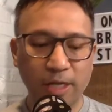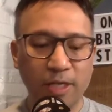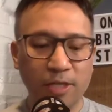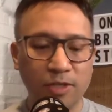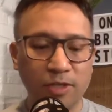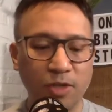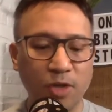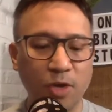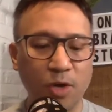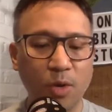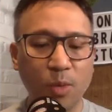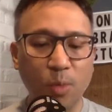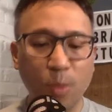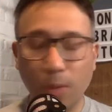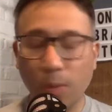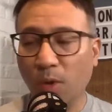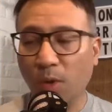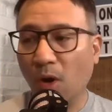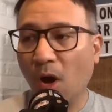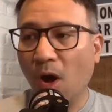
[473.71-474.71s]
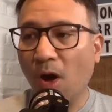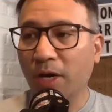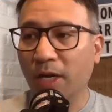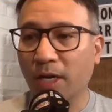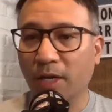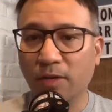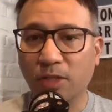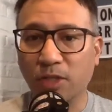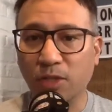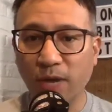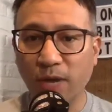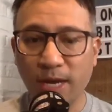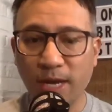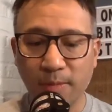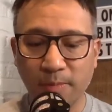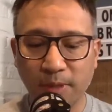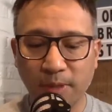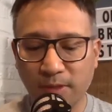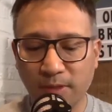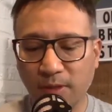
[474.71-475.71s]
So when we're all here, it's great
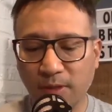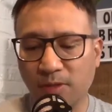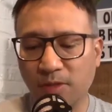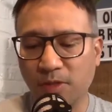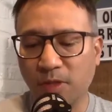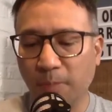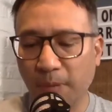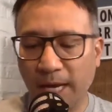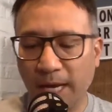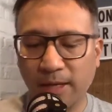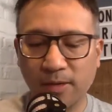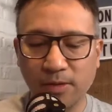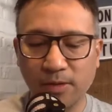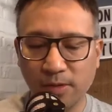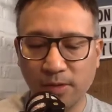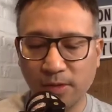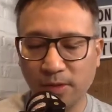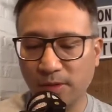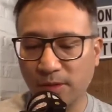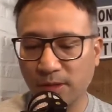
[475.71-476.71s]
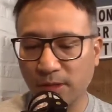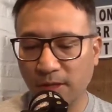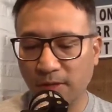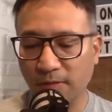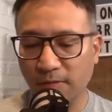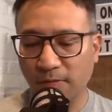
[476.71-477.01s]
because there's the banter, there's the